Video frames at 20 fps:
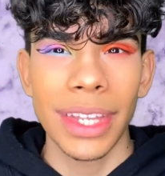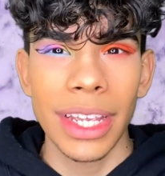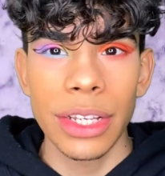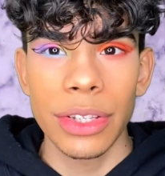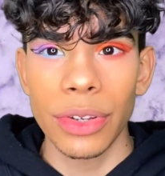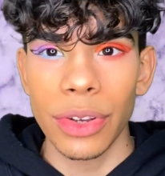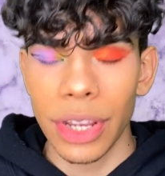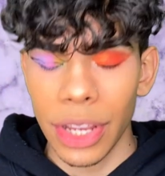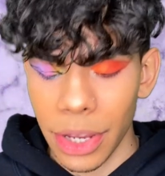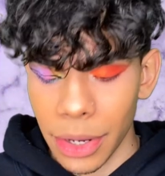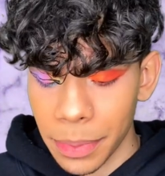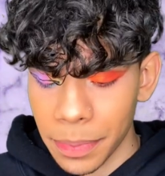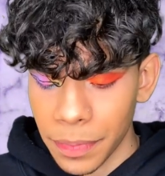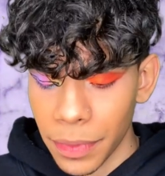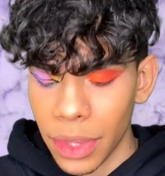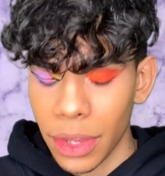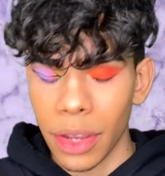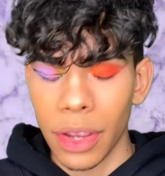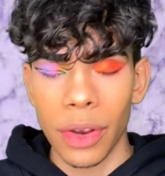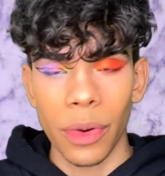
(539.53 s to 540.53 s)
it's okay.
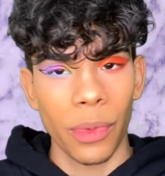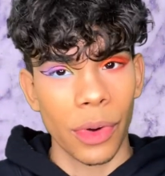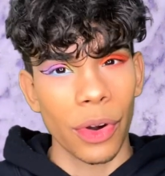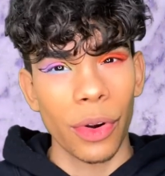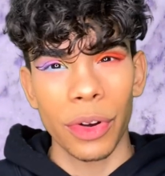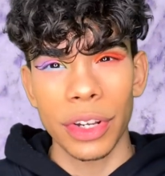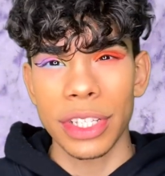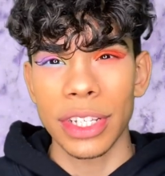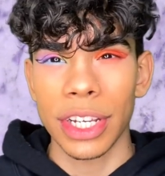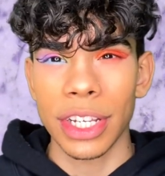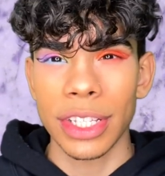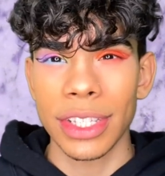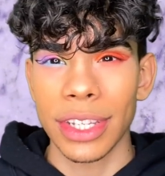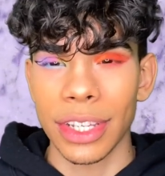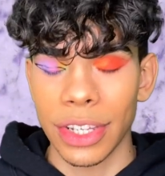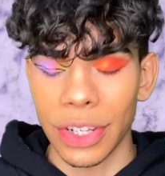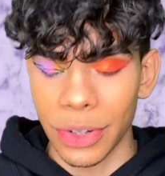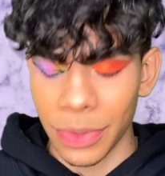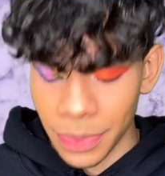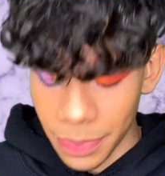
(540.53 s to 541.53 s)
We're going to
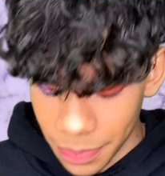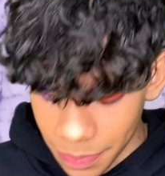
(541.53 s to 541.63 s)
continue.